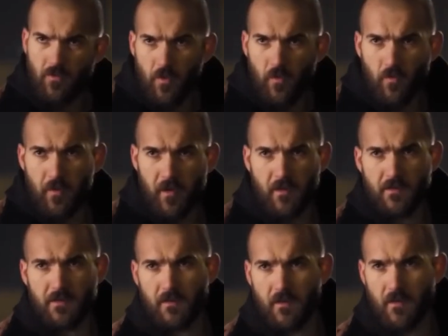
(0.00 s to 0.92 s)
The homeless
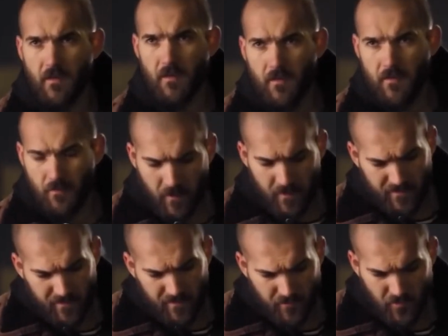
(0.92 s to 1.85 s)
man responds,
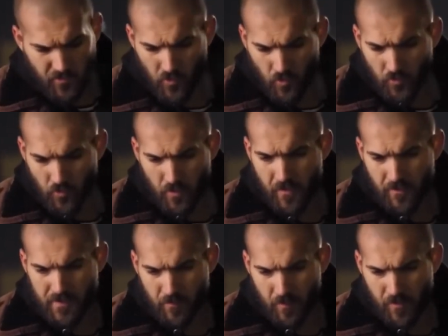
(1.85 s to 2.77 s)
they believed the
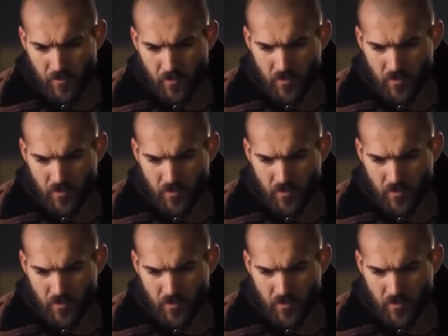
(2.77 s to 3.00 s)
earth was